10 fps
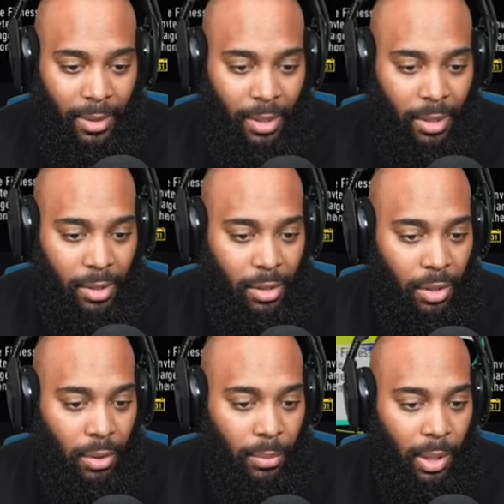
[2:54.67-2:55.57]

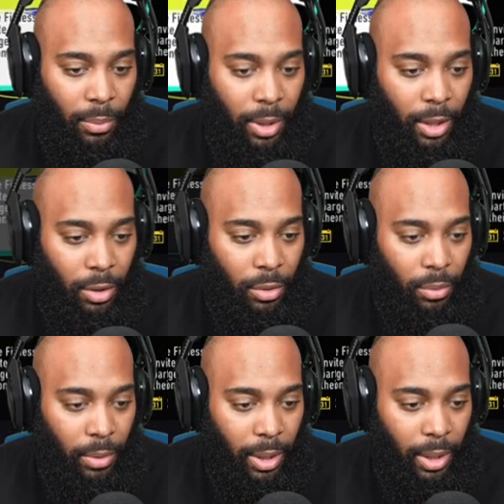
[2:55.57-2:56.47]
So what I want to
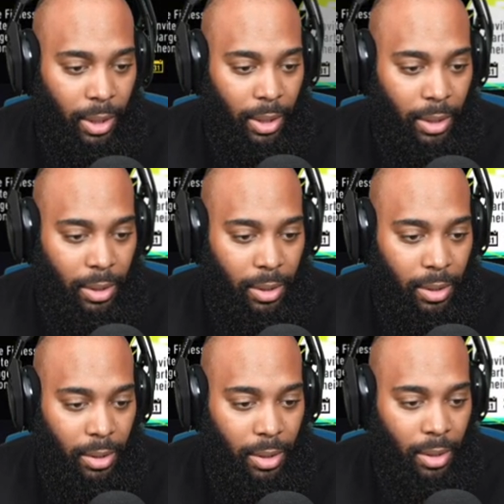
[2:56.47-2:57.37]
do is
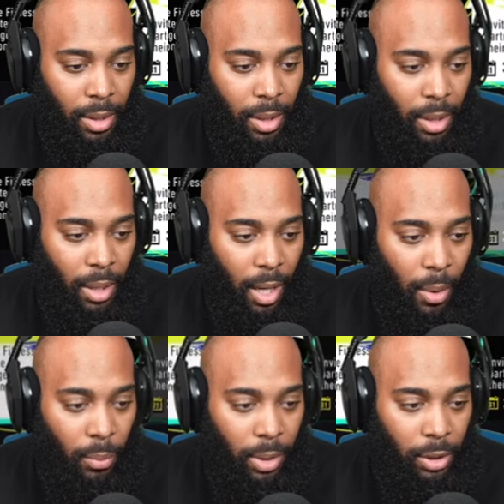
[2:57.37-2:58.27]
I
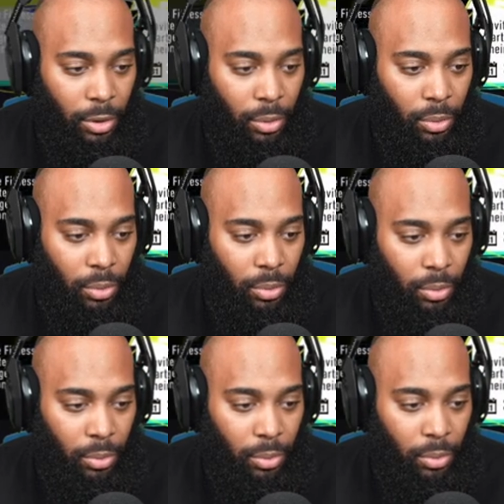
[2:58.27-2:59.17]
want
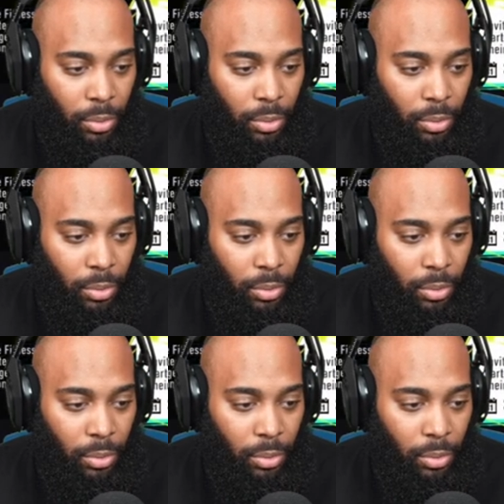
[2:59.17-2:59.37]
to